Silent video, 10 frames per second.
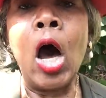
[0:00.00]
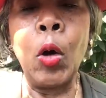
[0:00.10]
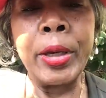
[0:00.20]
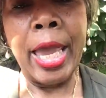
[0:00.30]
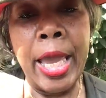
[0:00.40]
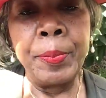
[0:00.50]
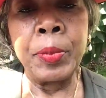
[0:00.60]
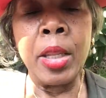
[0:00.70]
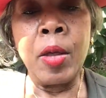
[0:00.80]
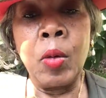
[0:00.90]
Okay,
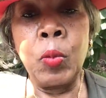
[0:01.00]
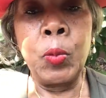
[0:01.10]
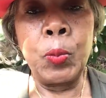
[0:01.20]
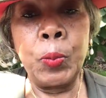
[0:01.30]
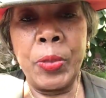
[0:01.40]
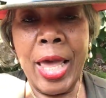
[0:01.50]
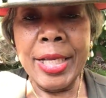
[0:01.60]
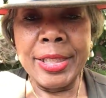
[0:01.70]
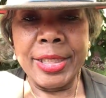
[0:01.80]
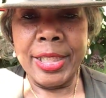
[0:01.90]

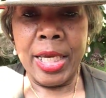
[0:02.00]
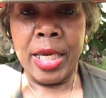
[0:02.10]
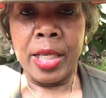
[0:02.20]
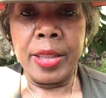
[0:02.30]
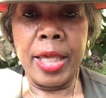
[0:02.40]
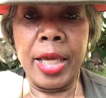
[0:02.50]
that said,